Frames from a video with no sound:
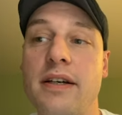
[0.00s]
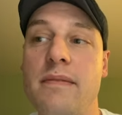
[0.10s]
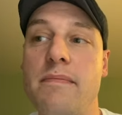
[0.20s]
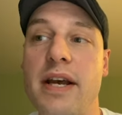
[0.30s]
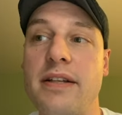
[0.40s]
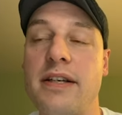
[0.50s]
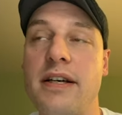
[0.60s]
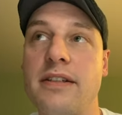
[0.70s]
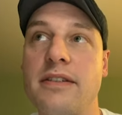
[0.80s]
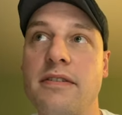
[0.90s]
Matt
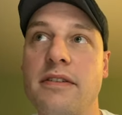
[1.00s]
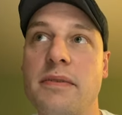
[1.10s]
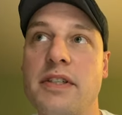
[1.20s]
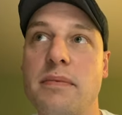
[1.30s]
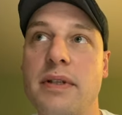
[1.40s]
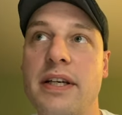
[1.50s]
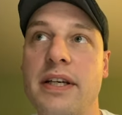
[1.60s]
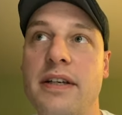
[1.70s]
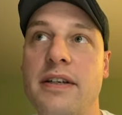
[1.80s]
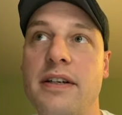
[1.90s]
Todd is going to be
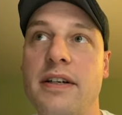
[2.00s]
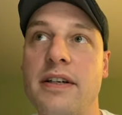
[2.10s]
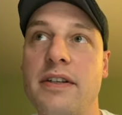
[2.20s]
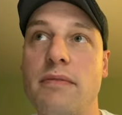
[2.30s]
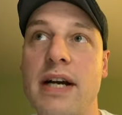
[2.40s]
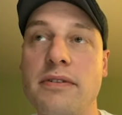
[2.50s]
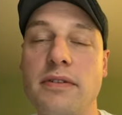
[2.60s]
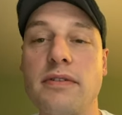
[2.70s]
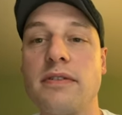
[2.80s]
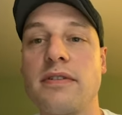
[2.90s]
supplying the
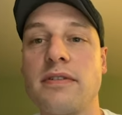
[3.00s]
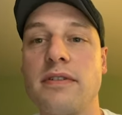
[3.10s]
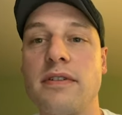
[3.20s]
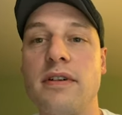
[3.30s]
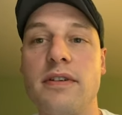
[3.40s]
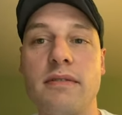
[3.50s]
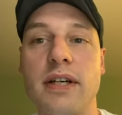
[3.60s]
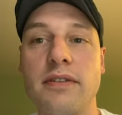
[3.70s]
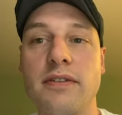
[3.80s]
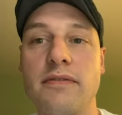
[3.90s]
roundels, all the
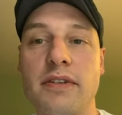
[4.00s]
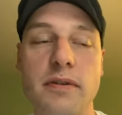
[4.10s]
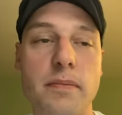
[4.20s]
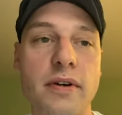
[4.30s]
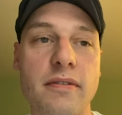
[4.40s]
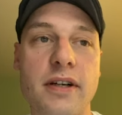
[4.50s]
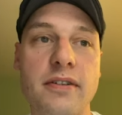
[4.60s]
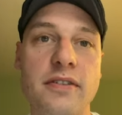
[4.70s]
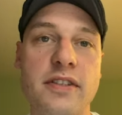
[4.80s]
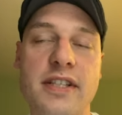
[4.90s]
roundels, the Victory Point
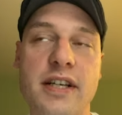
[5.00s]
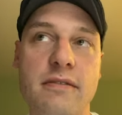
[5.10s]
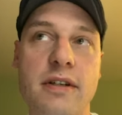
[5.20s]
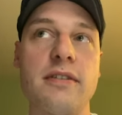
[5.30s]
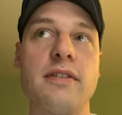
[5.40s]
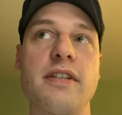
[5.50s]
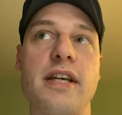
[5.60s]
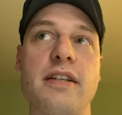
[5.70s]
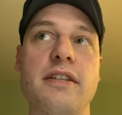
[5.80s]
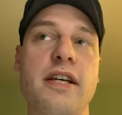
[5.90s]
roundels, the Tech roundels,
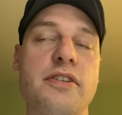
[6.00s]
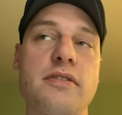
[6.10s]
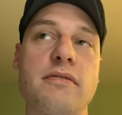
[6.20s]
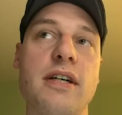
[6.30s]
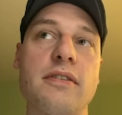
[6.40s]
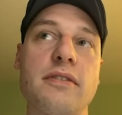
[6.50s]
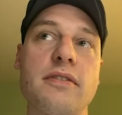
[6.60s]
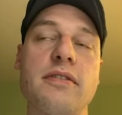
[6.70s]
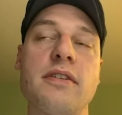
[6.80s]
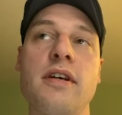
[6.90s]
and the National
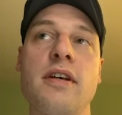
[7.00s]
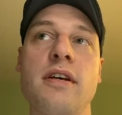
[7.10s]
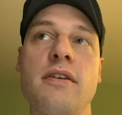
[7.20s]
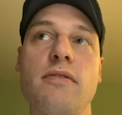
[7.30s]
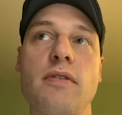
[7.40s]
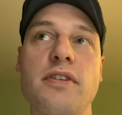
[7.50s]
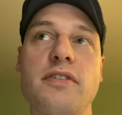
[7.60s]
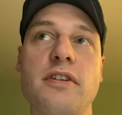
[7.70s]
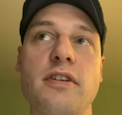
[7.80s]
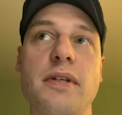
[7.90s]
roundels for this
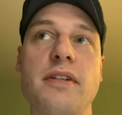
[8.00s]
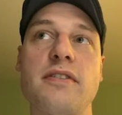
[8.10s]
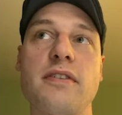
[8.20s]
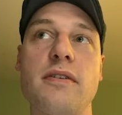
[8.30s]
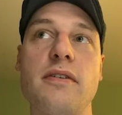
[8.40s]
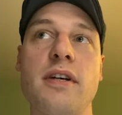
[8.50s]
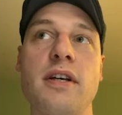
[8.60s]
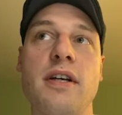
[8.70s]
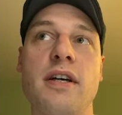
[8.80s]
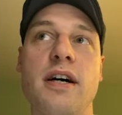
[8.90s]
tournament. So
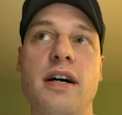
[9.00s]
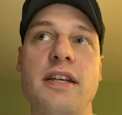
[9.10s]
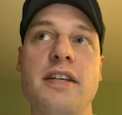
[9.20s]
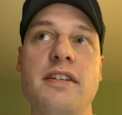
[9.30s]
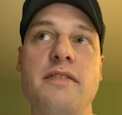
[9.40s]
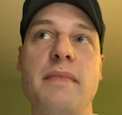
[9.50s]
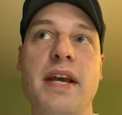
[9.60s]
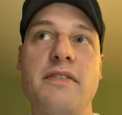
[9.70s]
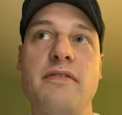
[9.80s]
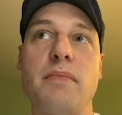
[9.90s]
he is
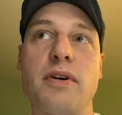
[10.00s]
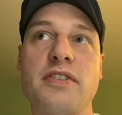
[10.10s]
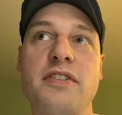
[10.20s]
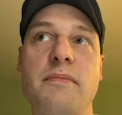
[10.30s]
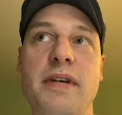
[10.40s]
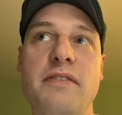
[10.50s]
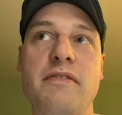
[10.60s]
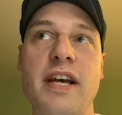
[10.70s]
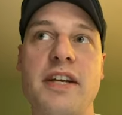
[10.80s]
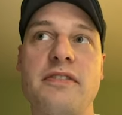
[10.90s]
personally
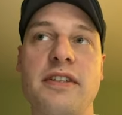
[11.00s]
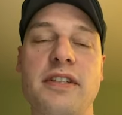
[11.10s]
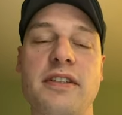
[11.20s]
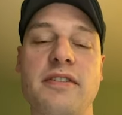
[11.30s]
manufacturing these.